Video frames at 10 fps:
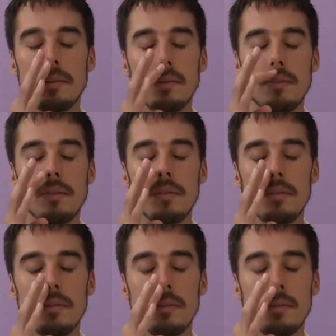
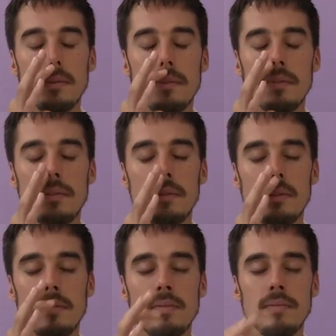
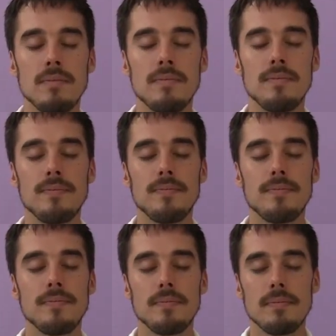
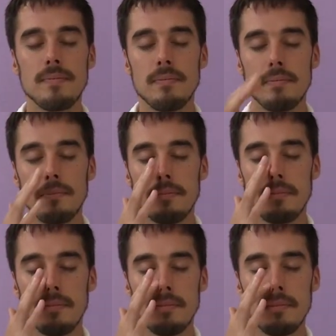
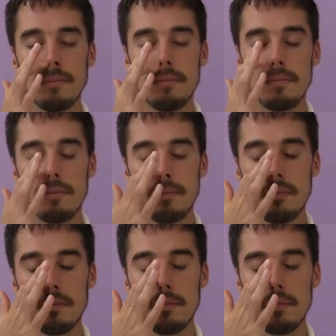
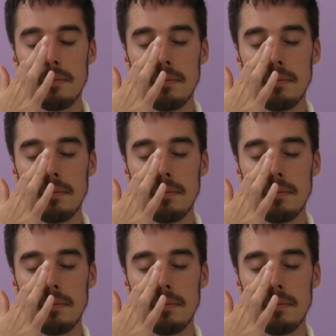Nothing is said.